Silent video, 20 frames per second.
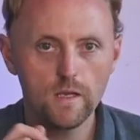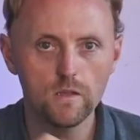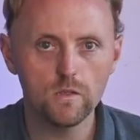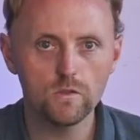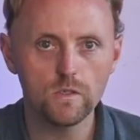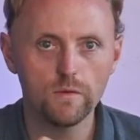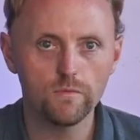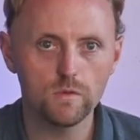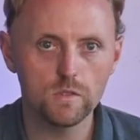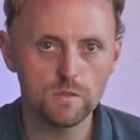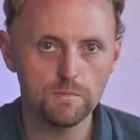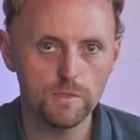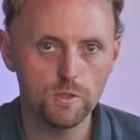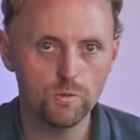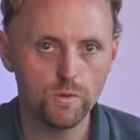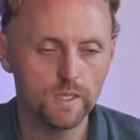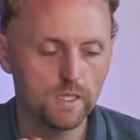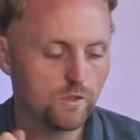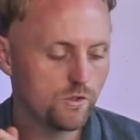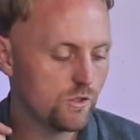other difference
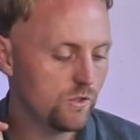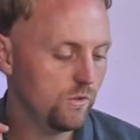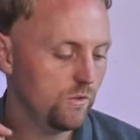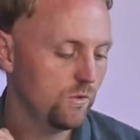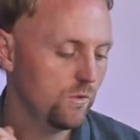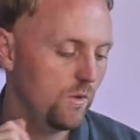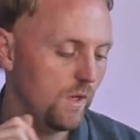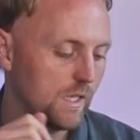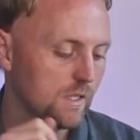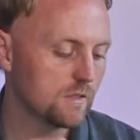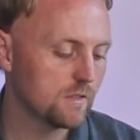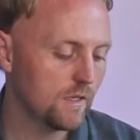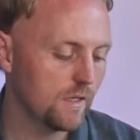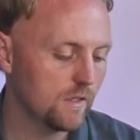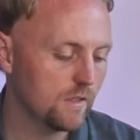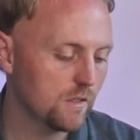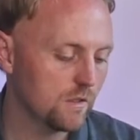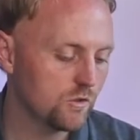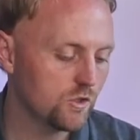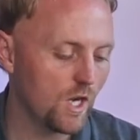between the two is
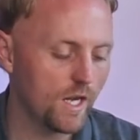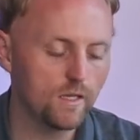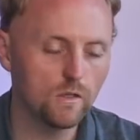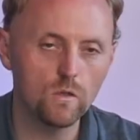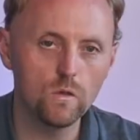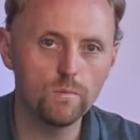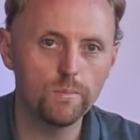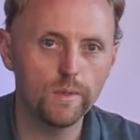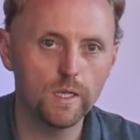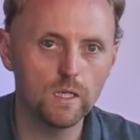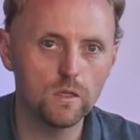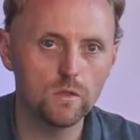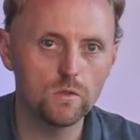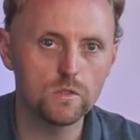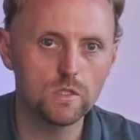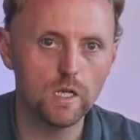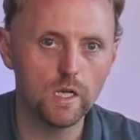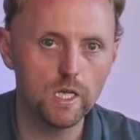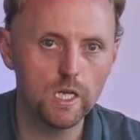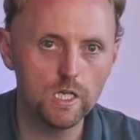that Giant Loop
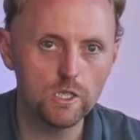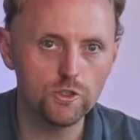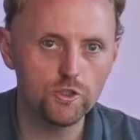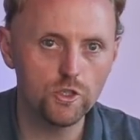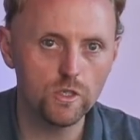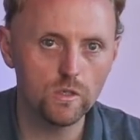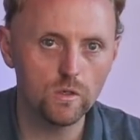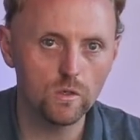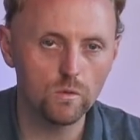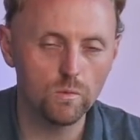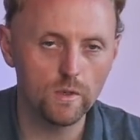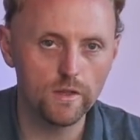includes a heat shield